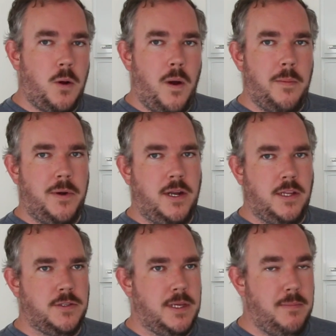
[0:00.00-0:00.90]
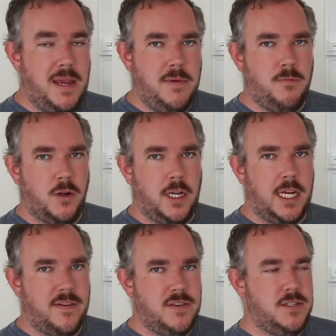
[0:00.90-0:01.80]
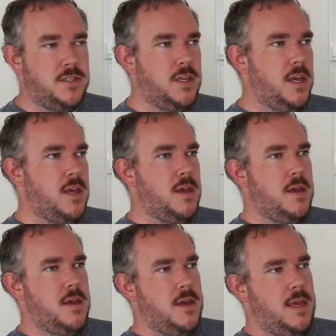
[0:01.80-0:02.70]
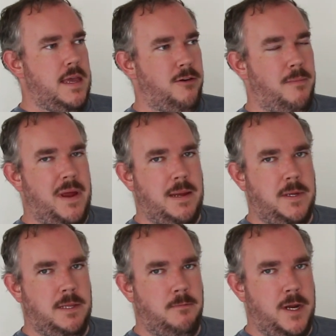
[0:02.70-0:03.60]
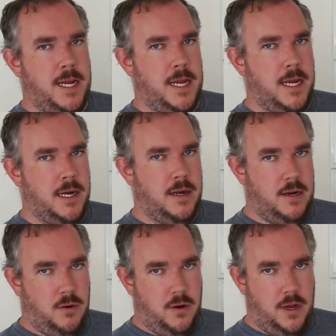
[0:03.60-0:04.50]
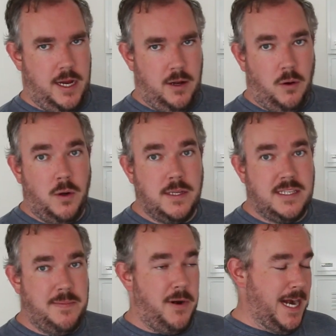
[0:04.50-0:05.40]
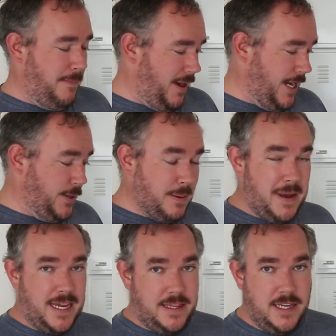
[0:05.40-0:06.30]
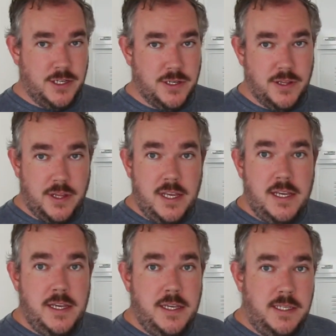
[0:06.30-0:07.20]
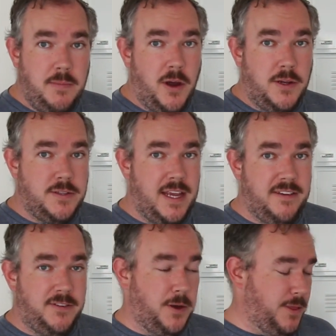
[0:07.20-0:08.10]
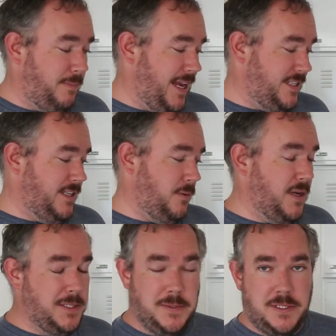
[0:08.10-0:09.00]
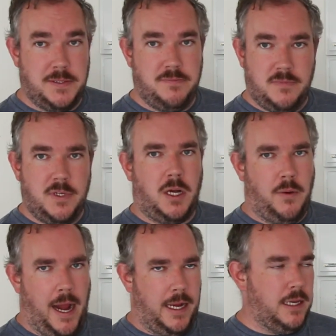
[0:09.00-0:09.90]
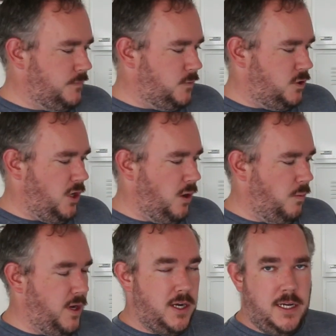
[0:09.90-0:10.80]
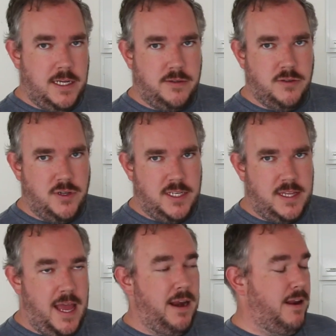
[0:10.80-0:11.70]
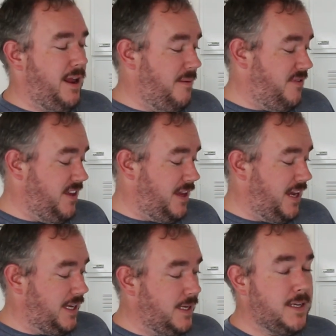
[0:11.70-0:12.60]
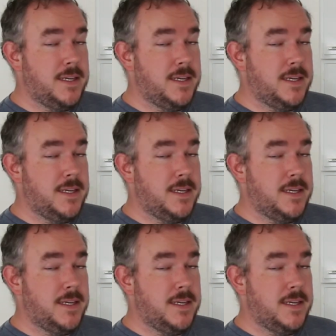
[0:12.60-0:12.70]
quite what it is. It may be rocker covers, or it may be the rear air oil separator plate on the back of the engine. These motors have got the plastic ones which crack. So we're going to need to address that. Now I'm thinking,